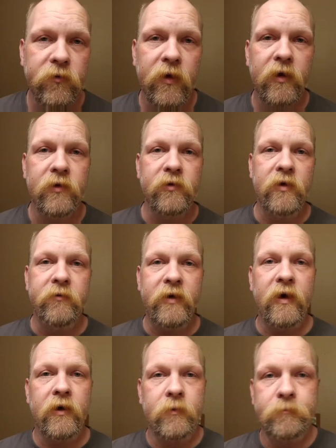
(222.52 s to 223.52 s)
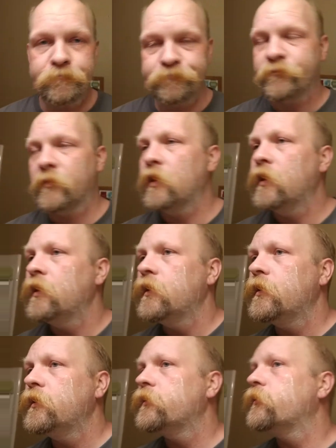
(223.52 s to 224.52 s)
of that is Nivea.
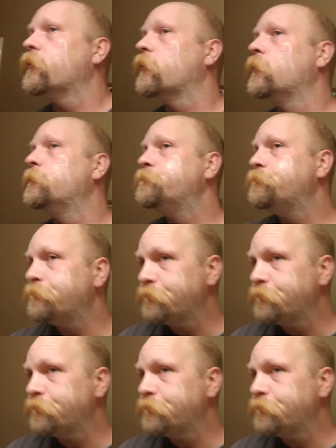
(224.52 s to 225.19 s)
So